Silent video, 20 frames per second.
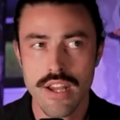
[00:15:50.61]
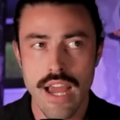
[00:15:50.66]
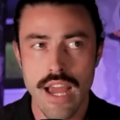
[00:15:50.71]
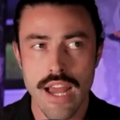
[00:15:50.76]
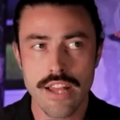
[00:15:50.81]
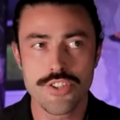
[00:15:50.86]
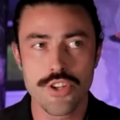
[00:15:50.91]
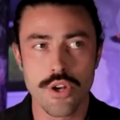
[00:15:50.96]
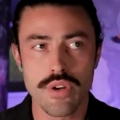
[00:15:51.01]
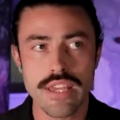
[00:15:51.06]

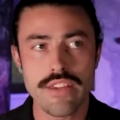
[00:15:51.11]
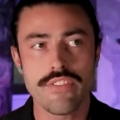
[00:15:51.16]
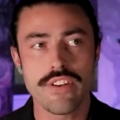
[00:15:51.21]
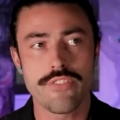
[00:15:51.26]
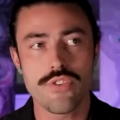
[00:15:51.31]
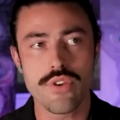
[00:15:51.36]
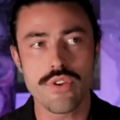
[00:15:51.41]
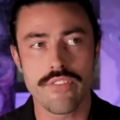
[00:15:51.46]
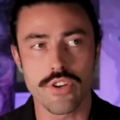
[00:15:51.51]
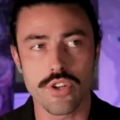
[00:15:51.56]
And so even
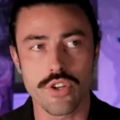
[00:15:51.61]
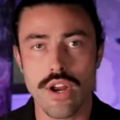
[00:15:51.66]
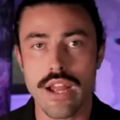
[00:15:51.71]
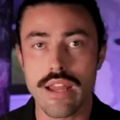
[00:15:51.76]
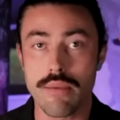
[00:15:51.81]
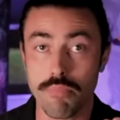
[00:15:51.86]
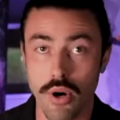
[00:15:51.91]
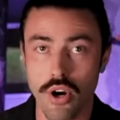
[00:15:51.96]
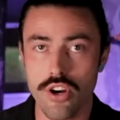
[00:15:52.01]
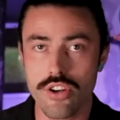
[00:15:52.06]
if you have a
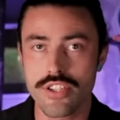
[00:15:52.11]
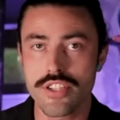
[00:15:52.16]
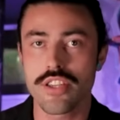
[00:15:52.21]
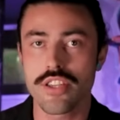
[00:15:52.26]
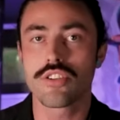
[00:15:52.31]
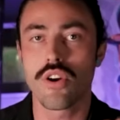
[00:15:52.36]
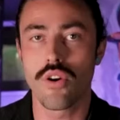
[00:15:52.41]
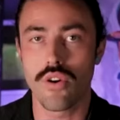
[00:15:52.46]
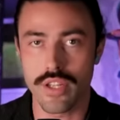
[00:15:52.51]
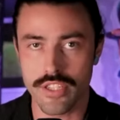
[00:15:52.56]
great
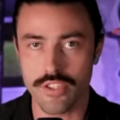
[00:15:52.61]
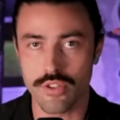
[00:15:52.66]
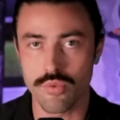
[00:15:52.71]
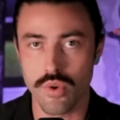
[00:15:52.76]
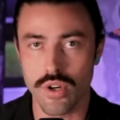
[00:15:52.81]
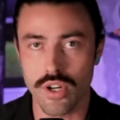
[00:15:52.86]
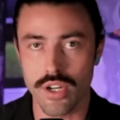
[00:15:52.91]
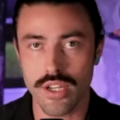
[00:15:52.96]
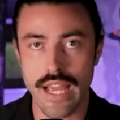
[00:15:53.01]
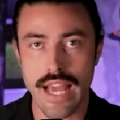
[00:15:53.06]
person going to
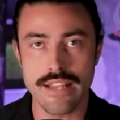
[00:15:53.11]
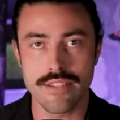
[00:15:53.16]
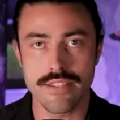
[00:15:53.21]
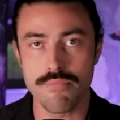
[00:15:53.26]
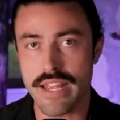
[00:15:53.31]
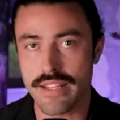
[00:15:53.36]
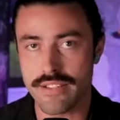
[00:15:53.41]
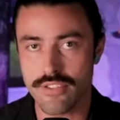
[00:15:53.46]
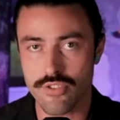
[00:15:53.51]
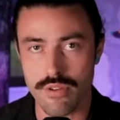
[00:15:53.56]
work as a
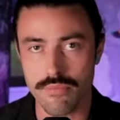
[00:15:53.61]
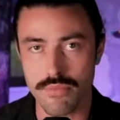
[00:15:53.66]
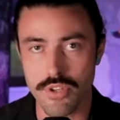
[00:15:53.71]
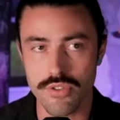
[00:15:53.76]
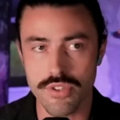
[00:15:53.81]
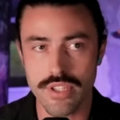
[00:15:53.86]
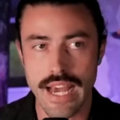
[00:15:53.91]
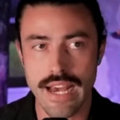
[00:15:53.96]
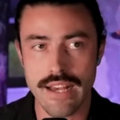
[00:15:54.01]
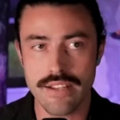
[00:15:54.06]
mainstream
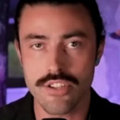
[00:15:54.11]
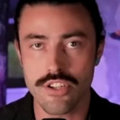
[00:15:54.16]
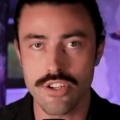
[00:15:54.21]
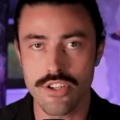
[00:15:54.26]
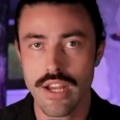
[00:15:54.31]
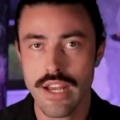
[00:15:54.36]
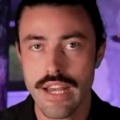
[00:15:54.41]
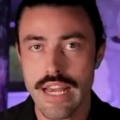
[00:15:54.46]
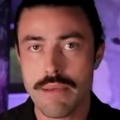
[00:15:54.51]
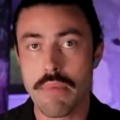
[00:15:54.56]
newscaster,
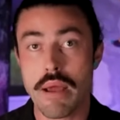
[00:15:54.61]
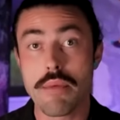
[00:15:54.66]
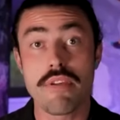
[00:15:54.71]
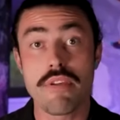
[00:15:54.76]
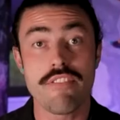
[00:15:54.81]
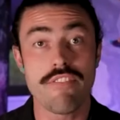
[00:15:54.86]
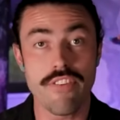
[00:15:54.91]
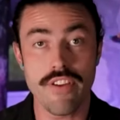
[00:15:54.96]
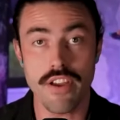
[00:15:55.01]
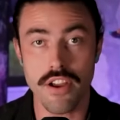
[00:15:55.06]
it might
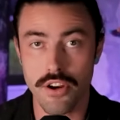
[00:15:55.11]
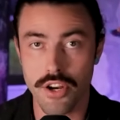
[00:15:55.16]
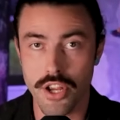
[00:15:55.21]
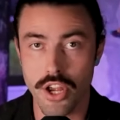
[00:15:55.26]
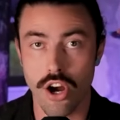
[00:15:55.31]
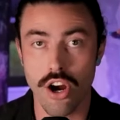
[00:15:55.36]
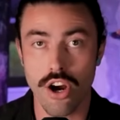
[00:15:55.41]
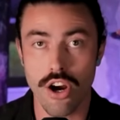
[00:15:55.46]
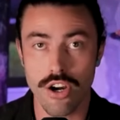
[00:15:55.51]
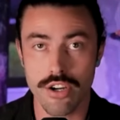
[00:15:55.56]
be very
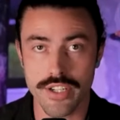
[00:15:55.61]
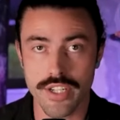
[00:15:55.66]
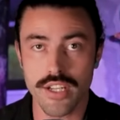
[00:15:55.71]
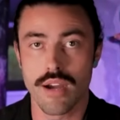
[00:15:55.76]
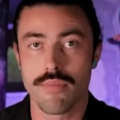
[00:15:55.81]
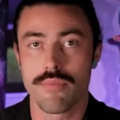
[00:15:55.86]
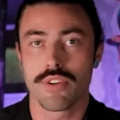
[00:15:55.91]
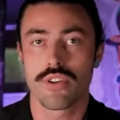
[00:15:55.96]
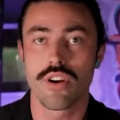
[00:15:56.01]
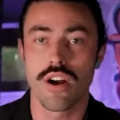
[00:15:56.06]
hard to
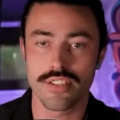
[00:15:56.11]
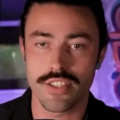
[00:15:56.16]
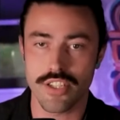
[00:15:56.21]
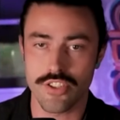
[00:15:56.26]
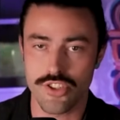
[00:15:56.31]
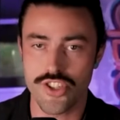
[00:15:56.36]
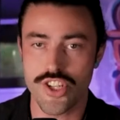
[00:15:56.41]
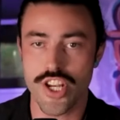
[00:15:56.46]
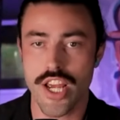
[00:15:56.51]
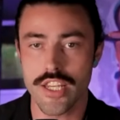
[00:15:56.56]
come across
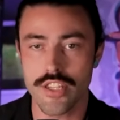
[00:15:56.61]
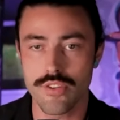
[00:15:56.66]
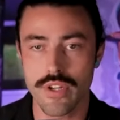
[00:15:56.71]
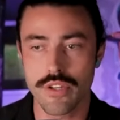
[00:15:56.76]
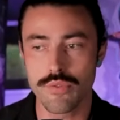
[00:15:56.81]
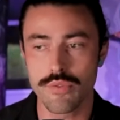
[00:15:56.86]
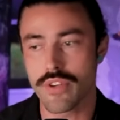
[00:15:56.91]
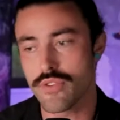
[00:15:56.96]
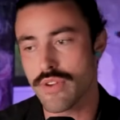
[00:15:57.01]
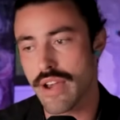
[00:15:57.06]
as
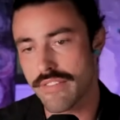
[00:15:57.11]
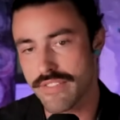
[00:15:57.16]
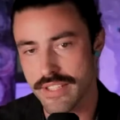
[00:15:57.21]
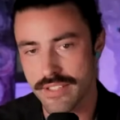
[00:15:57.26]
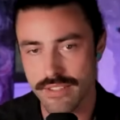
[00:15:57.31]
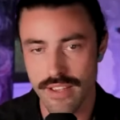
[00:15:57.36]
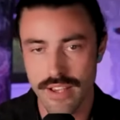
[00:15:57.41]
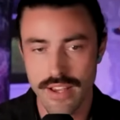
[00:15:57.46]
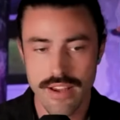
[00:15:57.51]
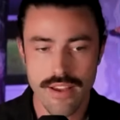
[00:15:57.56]
genuine when you have
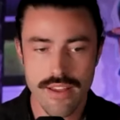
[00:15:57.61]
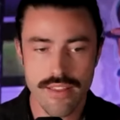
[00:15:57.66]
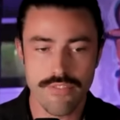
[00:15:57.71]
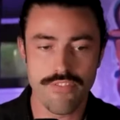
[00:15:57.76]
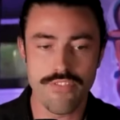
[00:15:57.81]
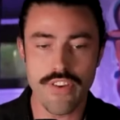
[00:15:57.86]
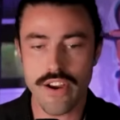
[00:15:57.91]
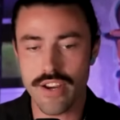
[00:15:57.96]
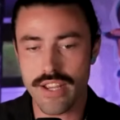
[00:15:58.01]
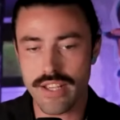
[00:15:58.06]
these
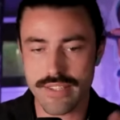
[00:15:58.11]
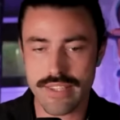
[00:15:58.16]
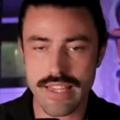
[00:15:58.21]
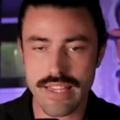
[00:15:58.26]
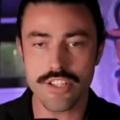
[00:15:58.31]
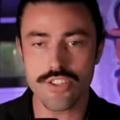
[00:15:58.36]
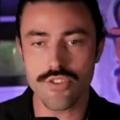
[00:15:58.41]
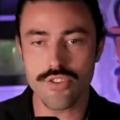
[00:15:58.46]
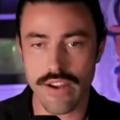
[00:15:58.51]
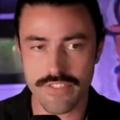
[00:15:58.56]
various
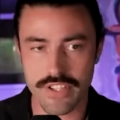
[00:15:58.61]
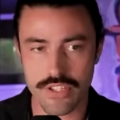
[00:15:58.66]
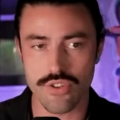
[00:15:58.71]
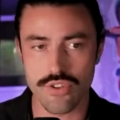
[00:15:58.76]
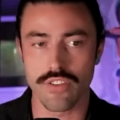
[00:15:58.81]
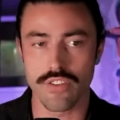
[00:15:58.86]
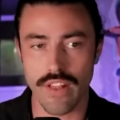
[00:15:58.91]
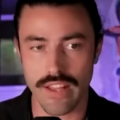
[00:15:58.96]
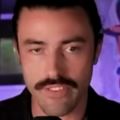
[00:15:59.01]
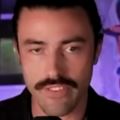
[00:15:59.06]
things you have to
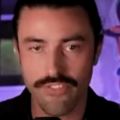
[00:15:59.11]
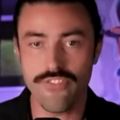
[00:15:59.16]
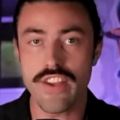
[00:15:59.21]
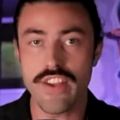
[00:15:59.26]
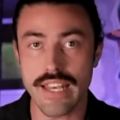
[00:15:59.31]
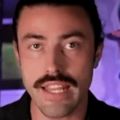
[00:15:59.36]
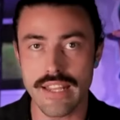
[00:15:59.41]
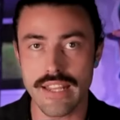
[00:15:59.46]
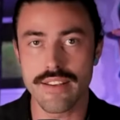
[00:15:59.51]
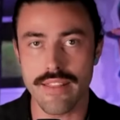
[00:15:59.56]
sort of like
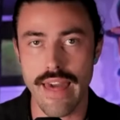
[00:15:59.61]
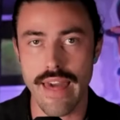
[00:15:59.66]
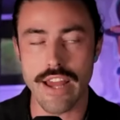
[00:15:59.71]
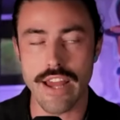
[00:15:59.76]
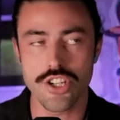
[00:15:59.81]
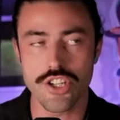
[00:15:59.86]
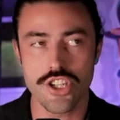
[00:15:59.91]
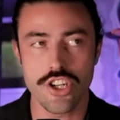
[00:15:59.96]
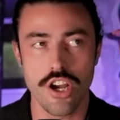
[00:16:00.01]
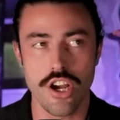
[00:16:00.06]
fit into
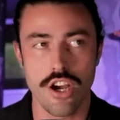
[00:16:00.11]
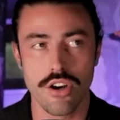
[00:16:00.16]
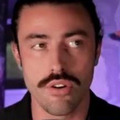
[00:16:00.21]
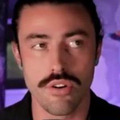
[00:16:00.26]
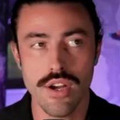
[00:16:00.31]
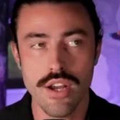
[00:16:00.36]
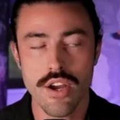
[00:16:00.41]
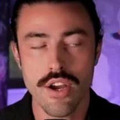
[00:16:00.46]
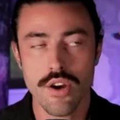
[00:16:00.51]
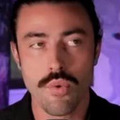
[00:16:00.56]
that
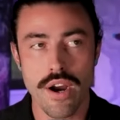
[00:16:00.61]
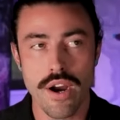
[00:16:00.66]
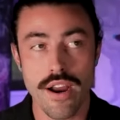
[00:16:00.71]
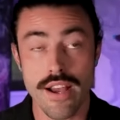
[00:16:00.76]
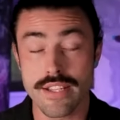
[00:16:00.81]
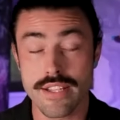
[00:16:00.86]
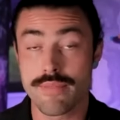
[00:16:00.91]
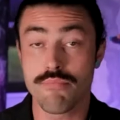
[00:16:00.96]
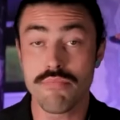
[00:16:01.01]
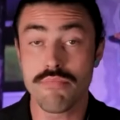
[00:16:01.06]
show.
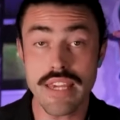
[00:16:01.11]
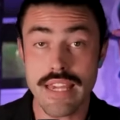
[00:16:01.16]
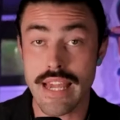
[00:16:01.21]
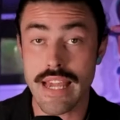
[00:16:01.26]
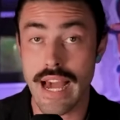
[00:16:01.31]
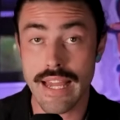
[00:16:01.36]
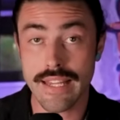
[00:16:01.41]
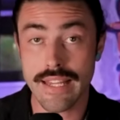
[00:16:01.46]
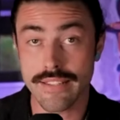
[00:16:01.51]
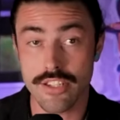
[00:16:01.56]
Whereas me,
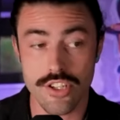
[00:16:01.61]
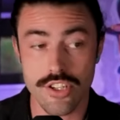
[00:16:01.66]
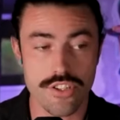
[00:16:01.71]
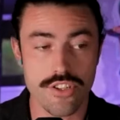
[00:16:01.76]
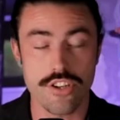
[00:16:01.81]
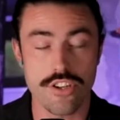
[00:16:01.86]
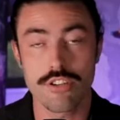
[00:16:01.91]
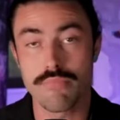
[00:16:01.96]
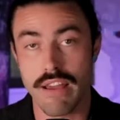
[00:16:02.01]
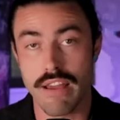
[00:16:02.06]
I get to just
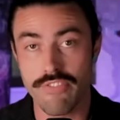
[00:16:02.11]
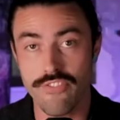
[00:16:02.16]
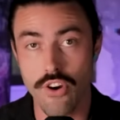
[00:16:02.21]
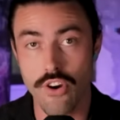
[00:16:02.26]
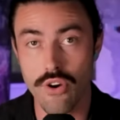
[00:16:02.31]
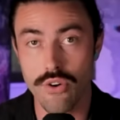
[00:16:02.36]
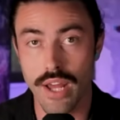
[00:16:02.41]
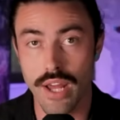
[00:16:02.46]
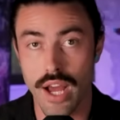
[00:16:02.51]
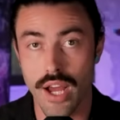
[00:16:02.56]
turn my
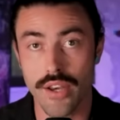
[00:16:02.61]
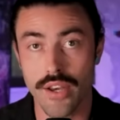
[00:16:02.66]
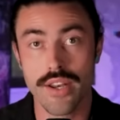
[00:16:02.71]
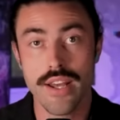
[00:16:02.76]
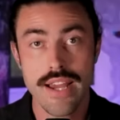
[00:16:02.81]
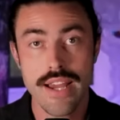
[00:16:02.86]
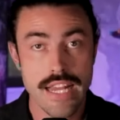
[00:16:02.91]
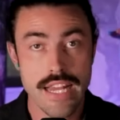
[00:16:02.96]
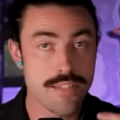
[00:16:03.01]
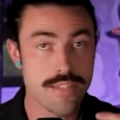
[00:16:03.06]
phone on
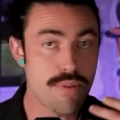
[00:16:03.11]
and